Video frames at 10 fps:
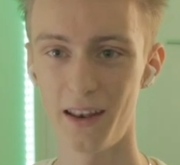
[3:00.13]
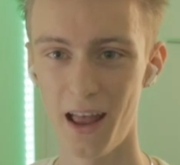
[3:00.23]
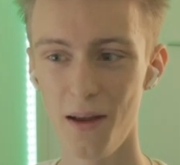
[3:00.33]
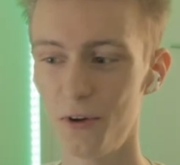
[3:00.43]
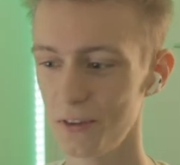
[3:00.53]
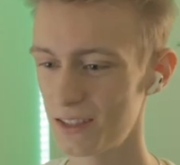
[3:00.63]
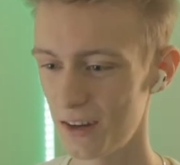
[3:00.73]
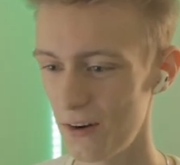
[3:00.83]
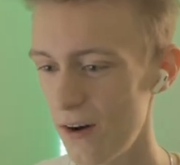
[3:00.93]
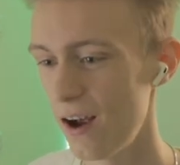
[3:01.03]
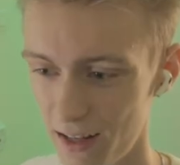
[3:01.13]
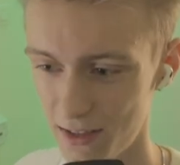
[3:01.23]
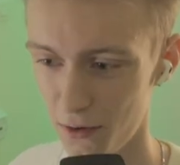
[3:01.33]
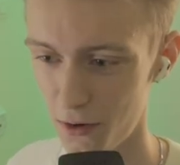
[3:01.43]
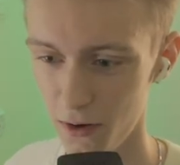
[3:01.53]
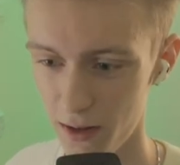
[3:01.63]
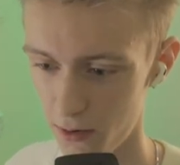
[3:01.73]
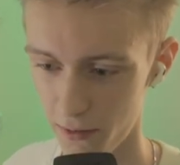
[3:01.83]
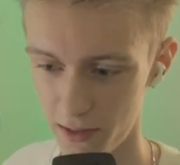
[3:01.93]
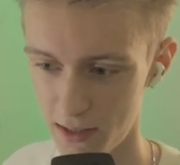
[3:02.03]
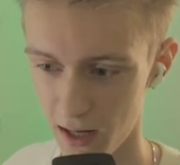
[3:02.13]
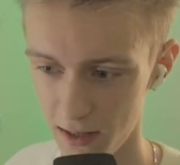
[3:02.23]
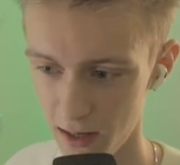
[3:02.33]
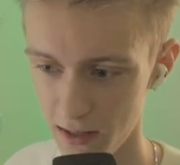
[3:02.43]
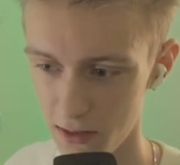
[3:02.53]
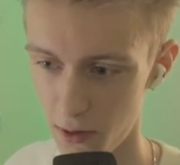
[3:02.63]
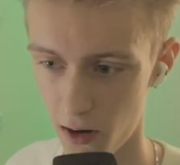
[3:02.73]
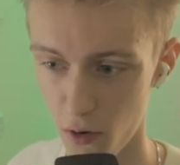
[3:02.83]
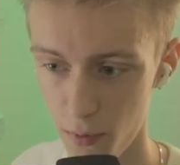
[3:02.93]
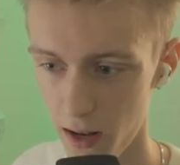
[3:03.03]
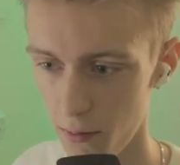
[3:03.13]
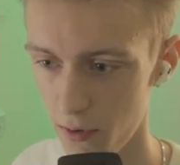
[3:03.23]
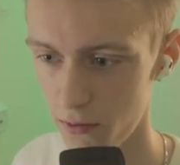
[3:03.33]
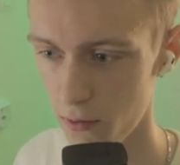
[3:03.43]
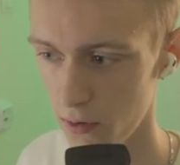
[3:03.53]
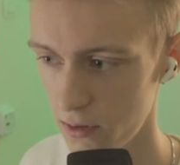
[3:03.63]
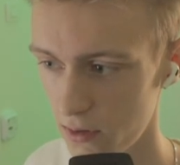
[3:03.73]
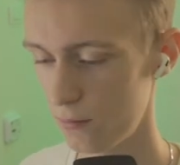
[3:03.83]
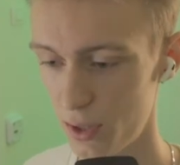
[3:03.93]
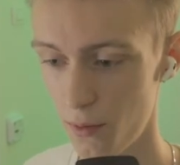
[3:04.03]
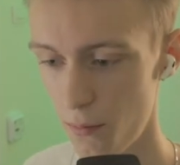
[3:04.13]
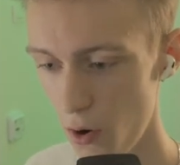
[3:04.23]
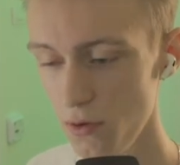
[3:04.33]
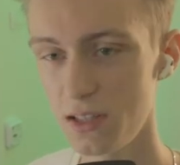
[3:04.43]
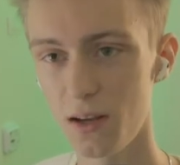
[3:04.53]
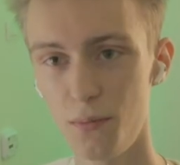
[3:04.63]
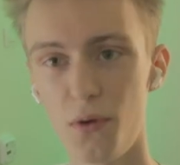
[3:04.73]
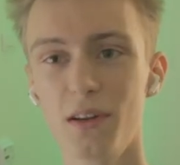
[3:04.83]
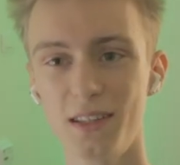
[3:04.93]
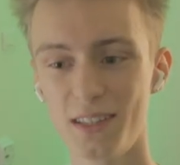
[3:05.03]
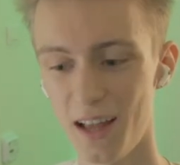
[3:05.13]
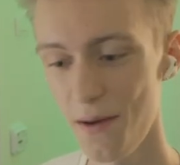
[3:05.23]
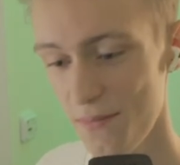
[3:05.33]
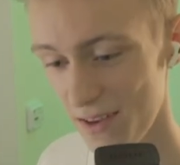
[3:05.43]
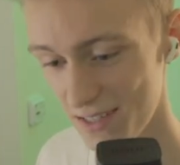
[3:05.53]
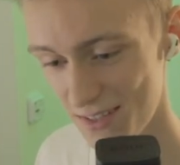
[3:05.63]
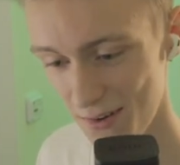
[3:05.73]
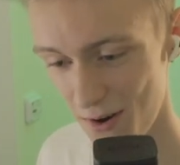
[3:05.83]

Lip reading: enabled. So it's all good that you have these settings, you can copy them if you want. But the most important step is to